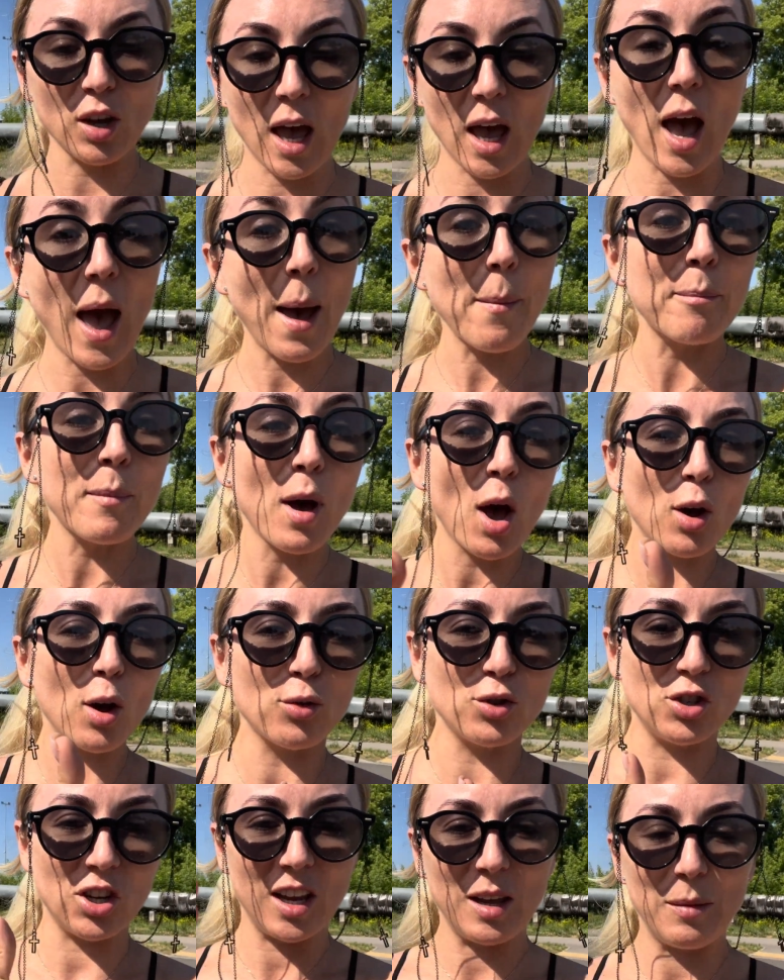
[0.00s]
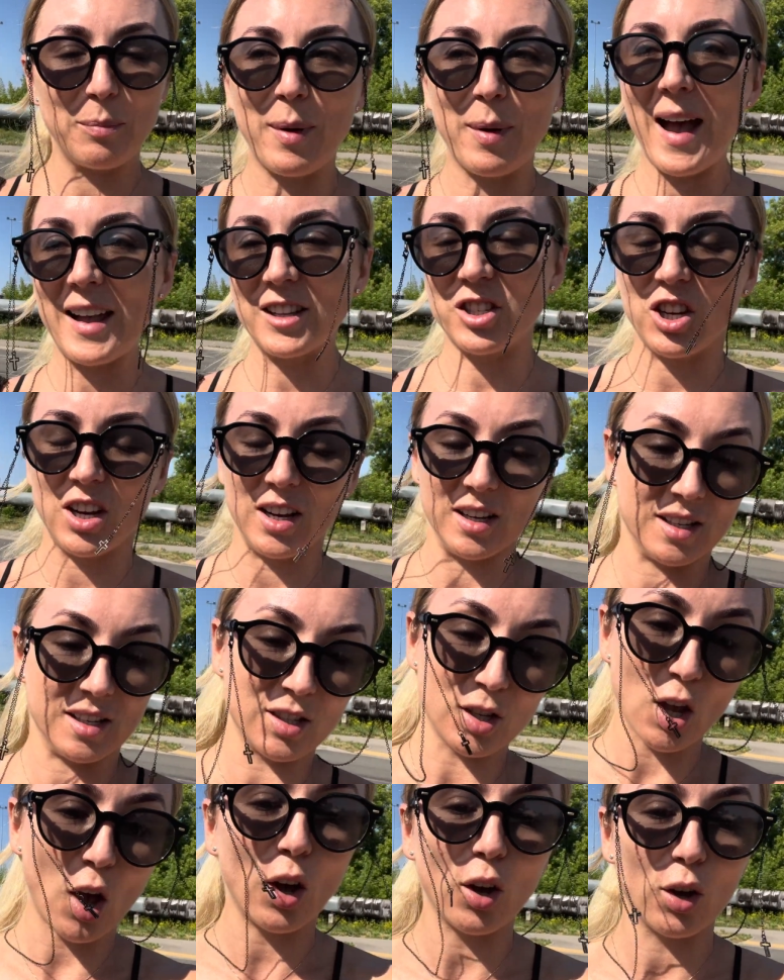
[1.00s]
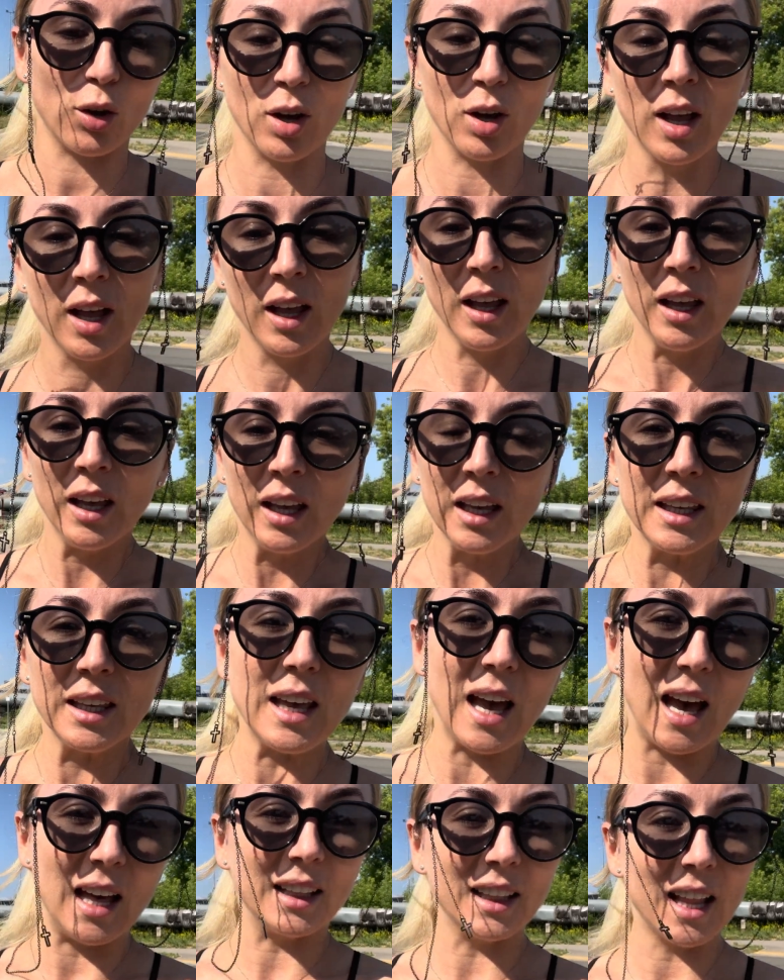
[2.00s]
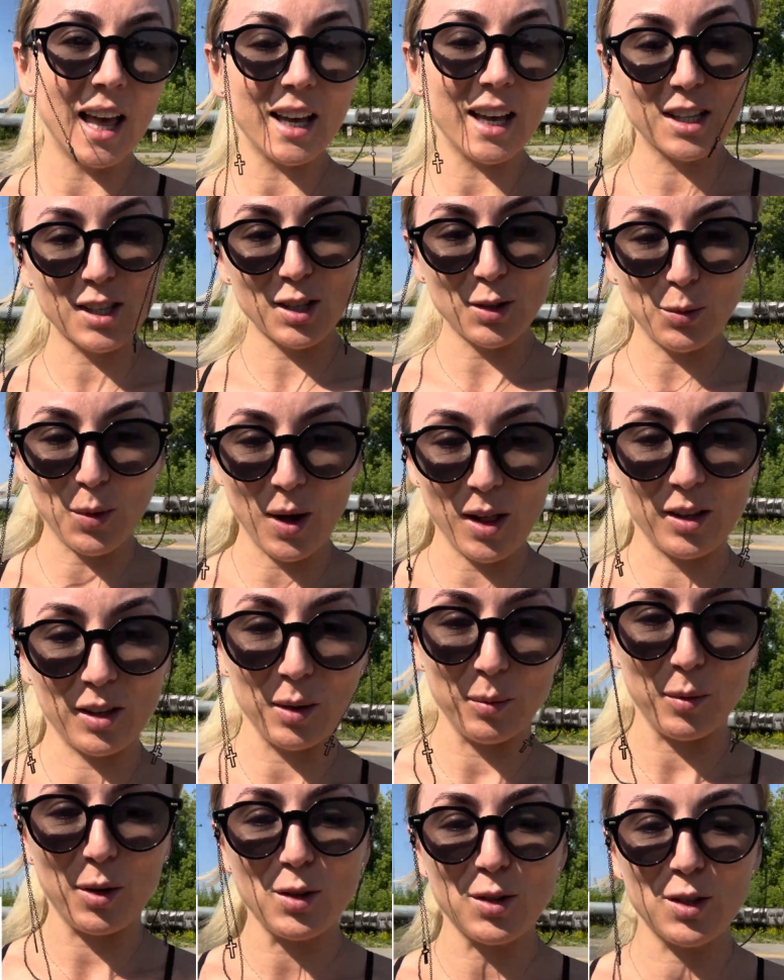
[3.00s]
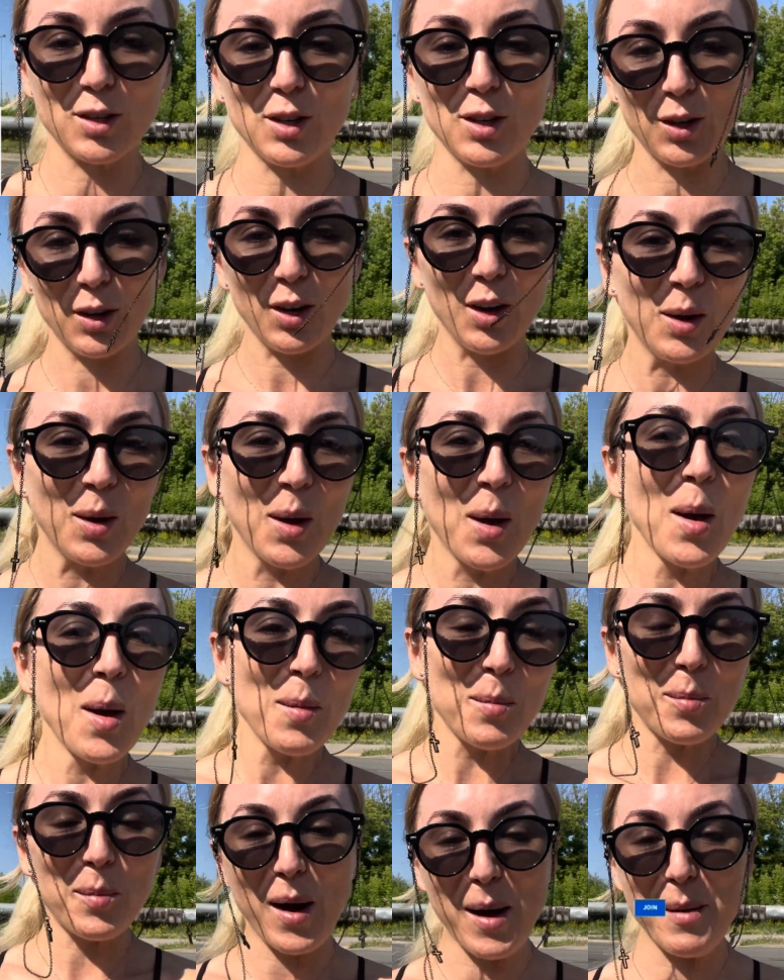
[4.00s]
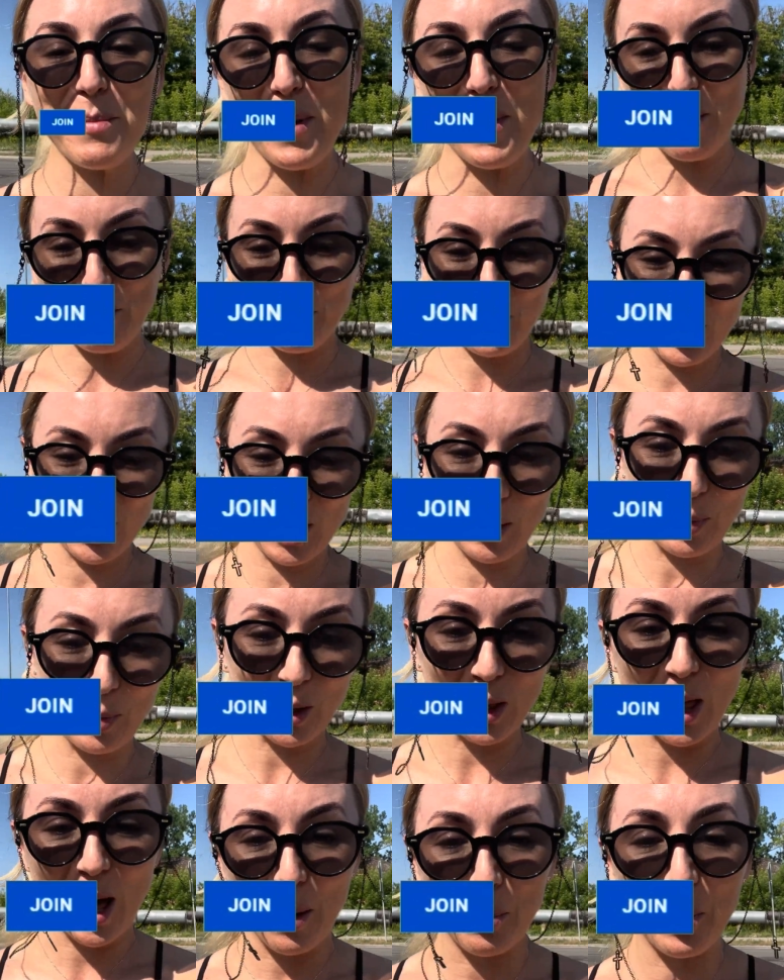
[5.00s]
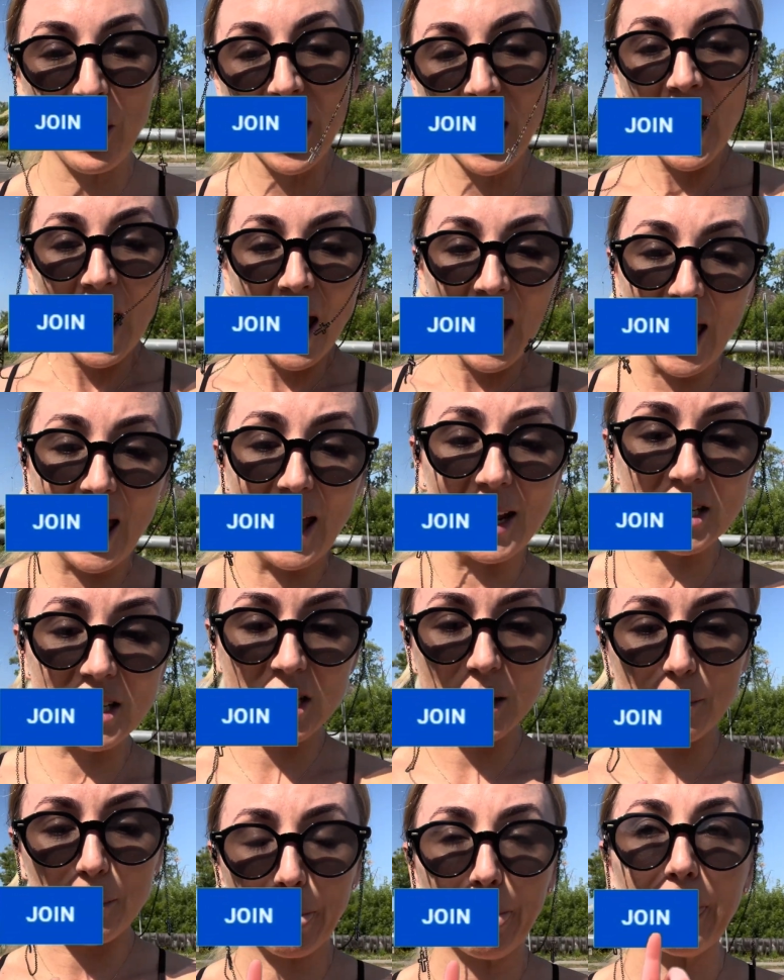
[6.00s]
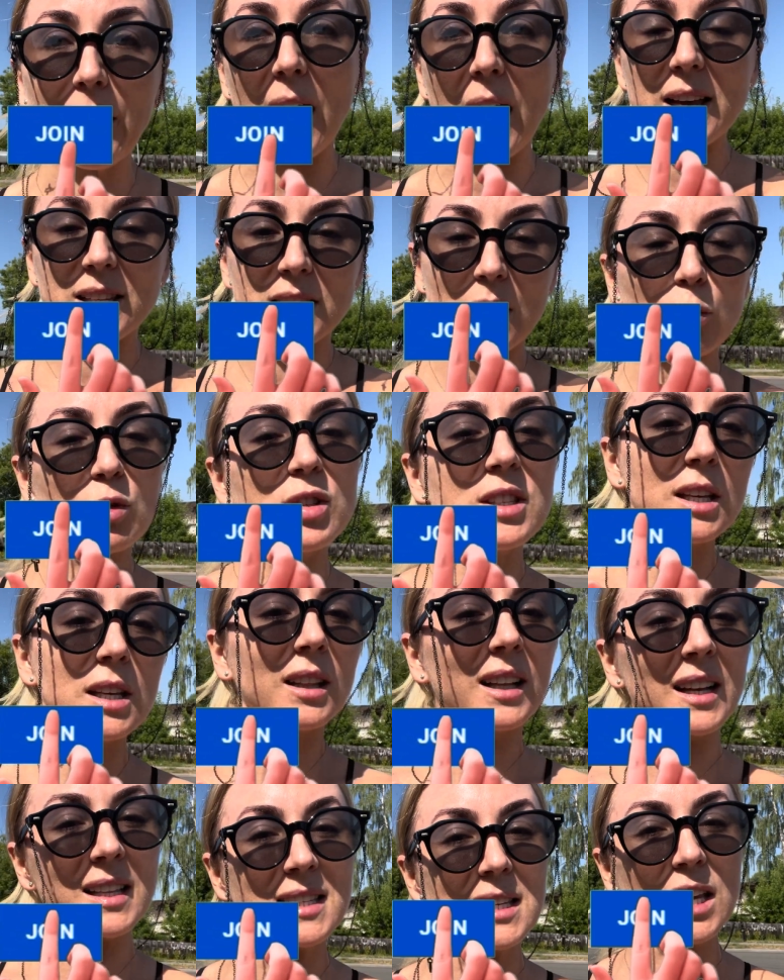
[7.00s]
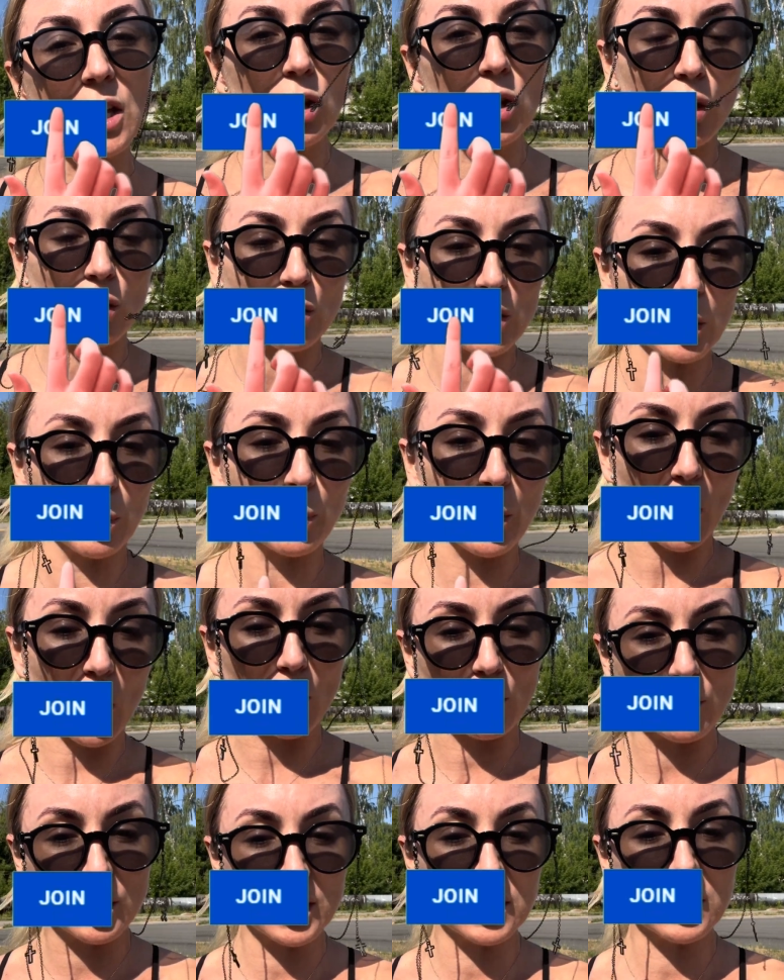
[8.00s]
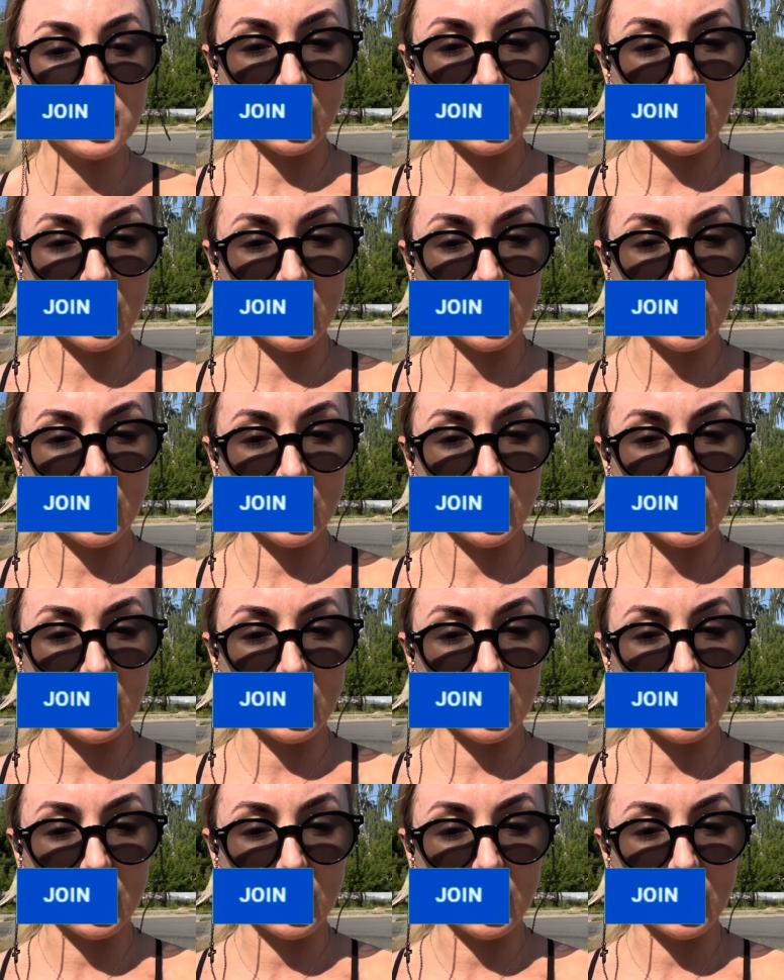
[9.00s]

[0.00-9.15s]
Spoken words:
Emoji, badges. So yeah, I'd like to welcome you to my membership club. And guys, I will still continue to post